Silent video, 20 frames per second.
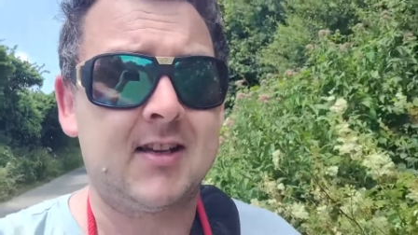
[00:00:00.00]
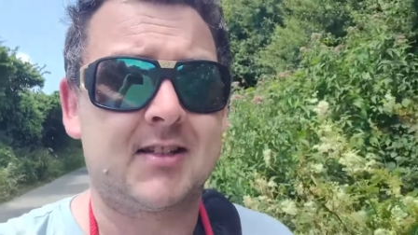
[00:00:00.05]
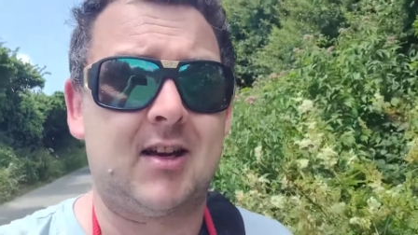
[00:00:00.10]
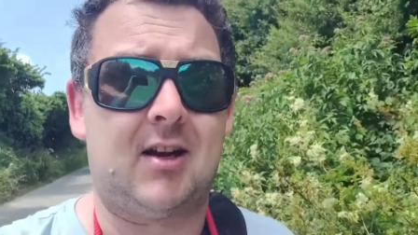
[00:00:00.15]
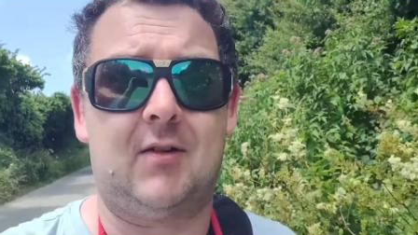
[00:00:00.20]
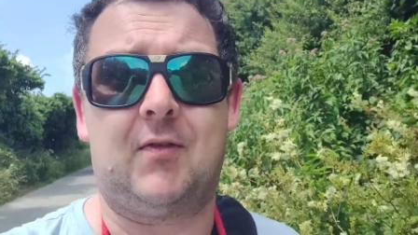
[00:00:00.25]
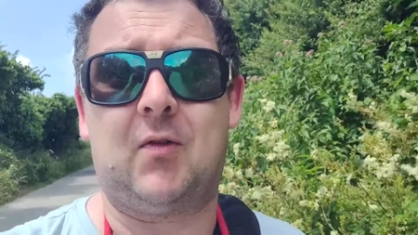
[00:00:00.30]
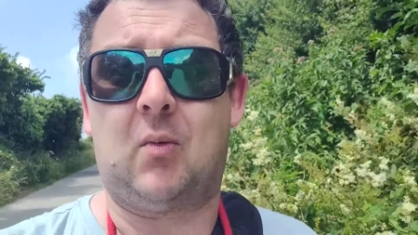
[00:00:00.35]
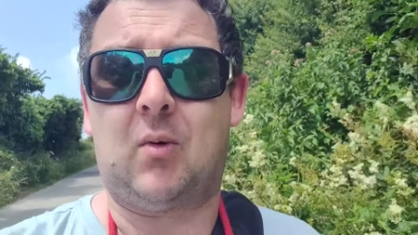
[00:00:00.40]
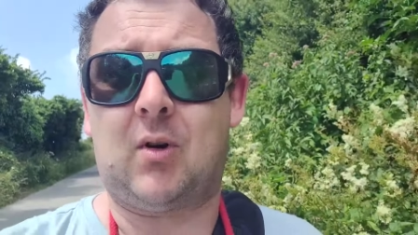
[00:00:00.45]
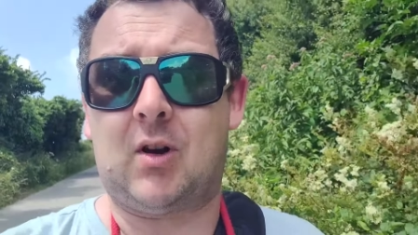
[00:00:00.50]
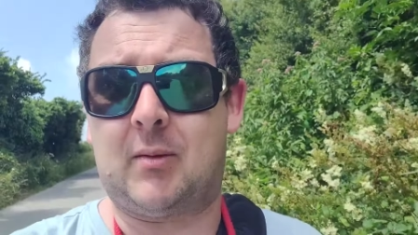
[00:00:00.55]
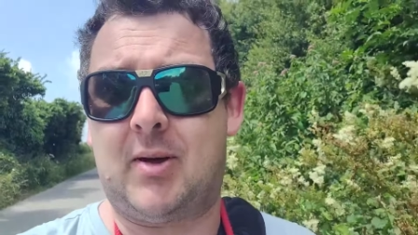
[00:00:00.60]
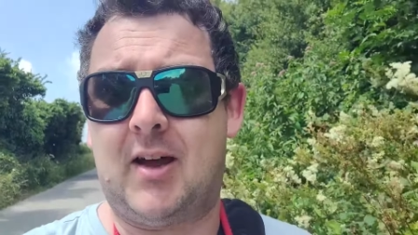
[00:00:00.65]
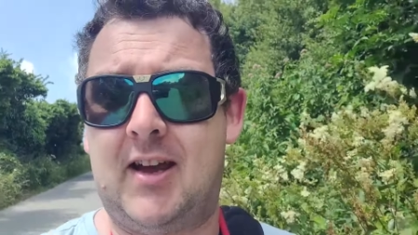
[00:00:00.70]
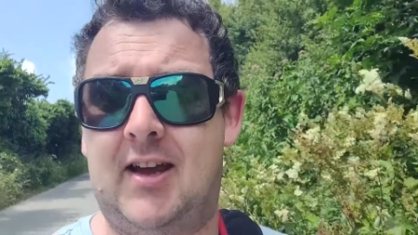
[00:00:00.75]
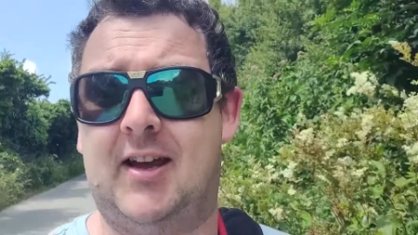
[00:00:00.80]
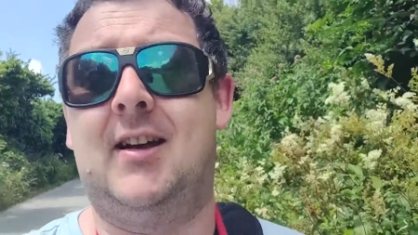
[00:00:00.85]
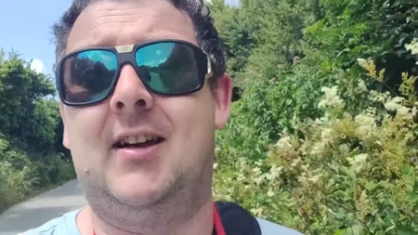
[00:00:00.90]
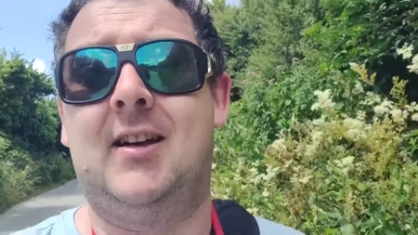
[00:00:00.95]
So I thought, while
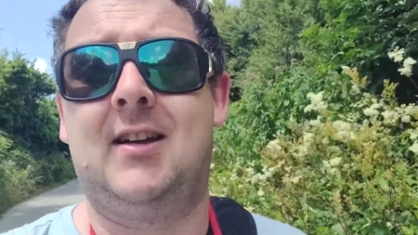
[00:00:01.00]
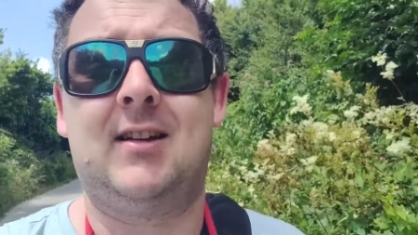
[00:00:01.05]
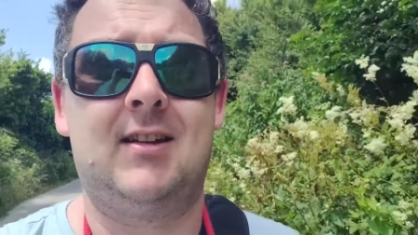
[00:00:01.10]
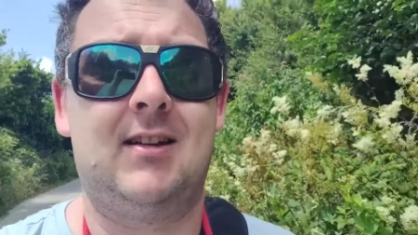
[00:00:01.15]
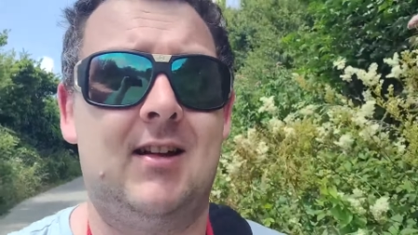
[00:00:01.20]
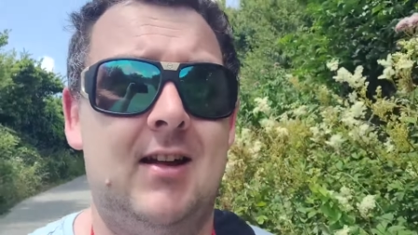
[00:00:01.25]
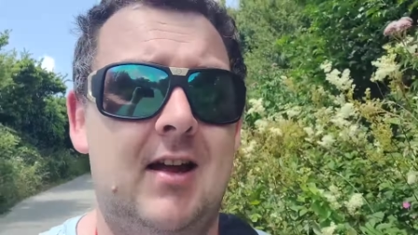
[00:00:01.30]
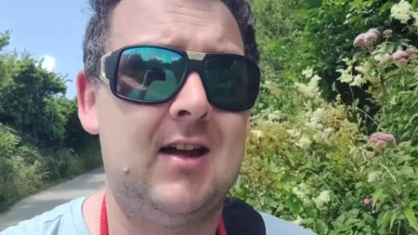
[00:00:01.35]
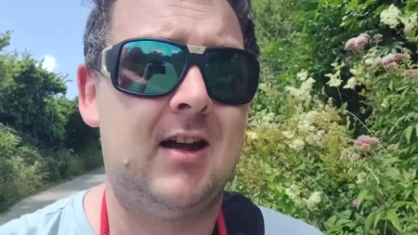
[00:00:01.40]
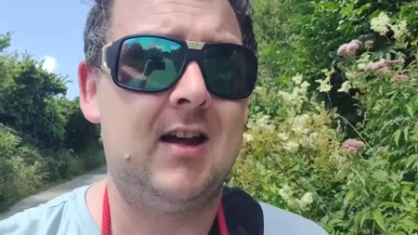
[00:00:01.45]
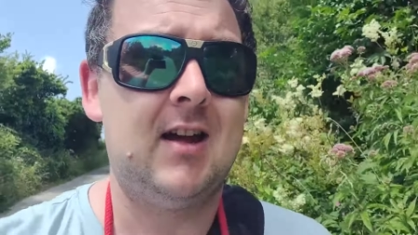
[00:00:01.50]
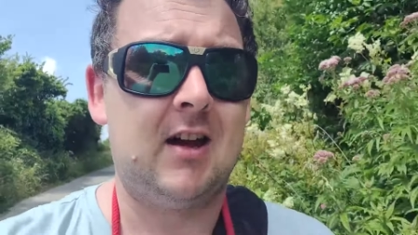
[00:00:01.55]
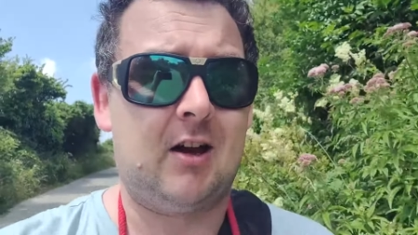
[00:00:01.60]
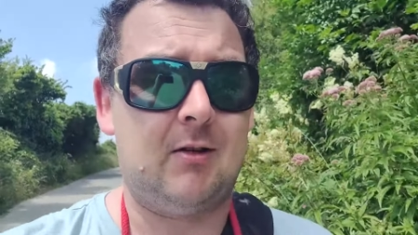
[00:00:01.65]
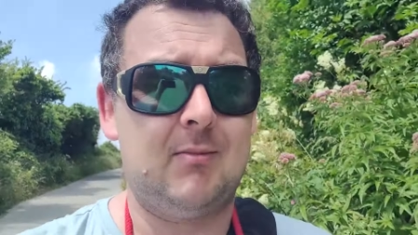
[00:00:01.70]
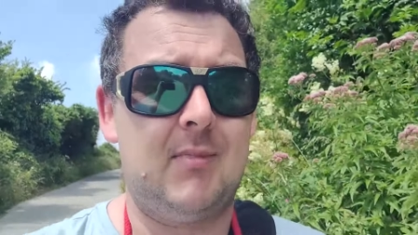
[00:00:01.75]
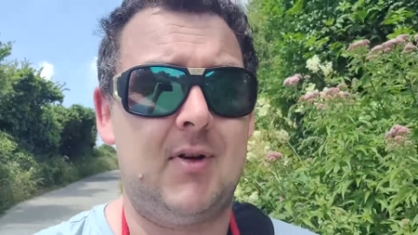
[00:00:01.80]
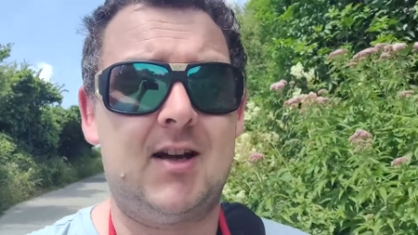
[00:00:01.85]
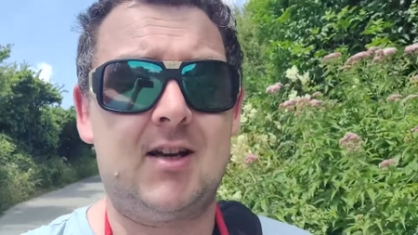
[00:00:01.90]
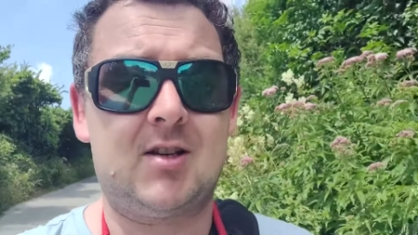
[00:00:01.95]
I'm here,
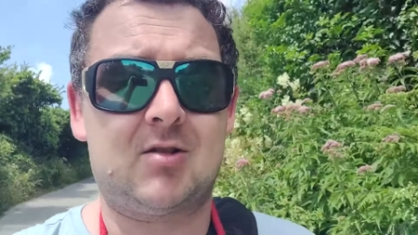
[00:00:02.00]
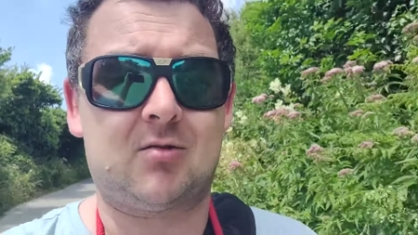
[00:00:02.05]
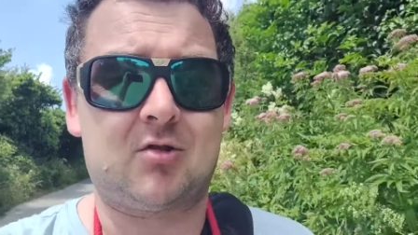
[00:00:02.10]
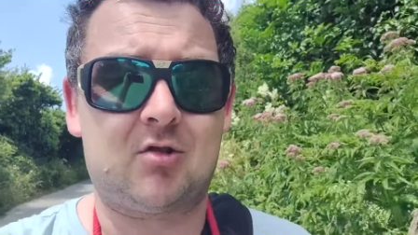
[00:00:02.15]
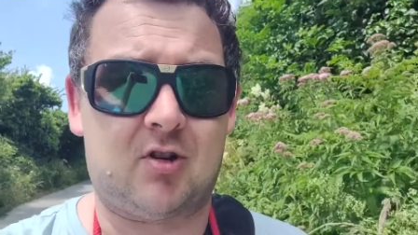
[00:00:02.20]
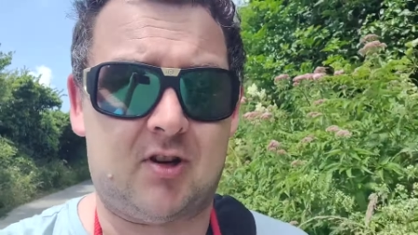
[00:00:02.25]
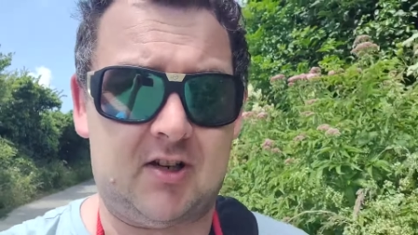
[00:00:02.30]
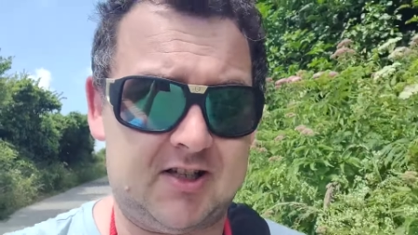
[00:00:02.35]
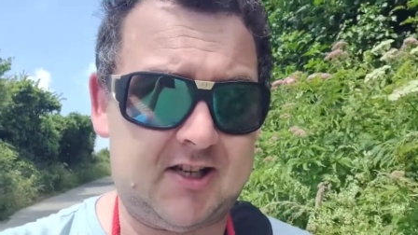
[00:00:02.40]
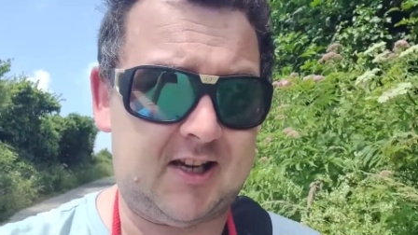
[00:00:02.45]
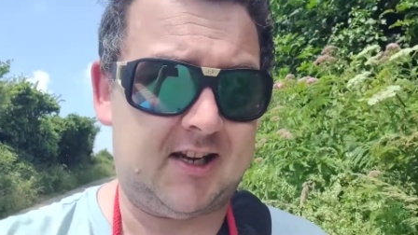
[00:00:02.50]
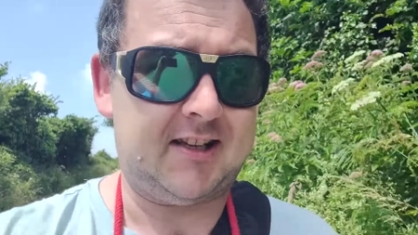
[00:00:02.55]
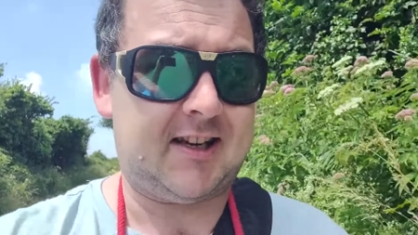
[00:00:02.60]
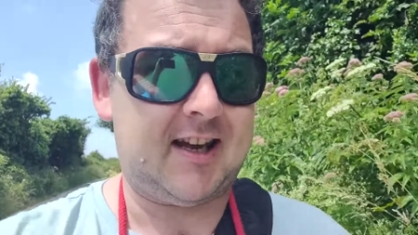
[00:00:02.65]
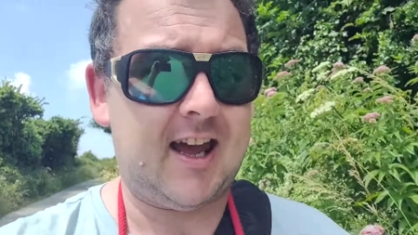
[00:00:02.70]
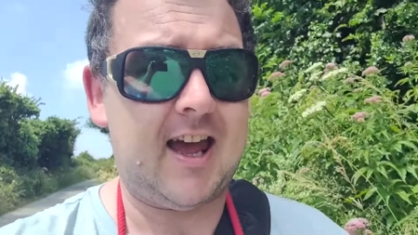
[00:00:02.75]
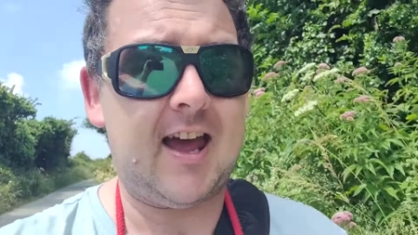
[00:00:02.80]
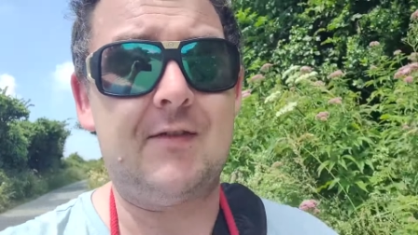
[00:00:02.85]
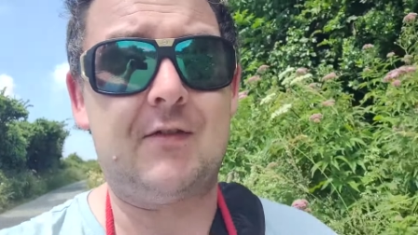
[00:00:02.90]
I may as well try and take